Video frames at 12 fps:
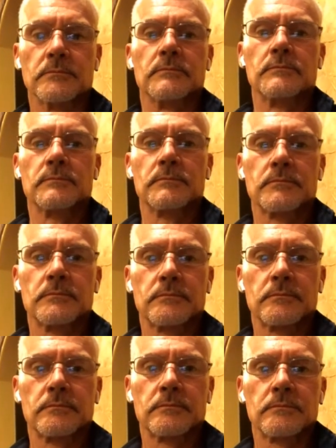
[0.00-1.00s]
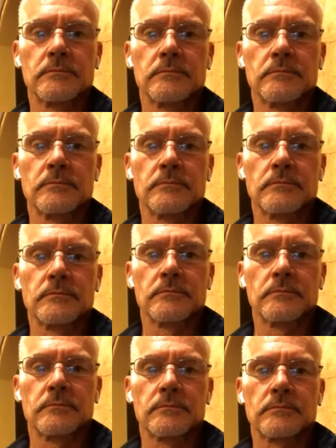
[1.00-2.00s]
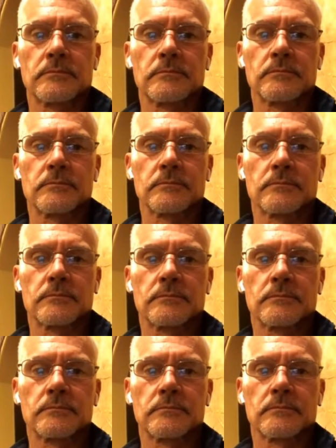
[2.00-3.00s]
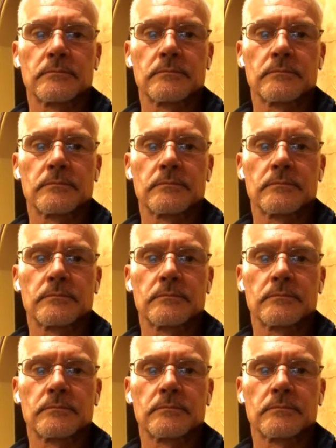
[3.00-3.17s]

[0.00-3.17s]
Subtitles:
(silent)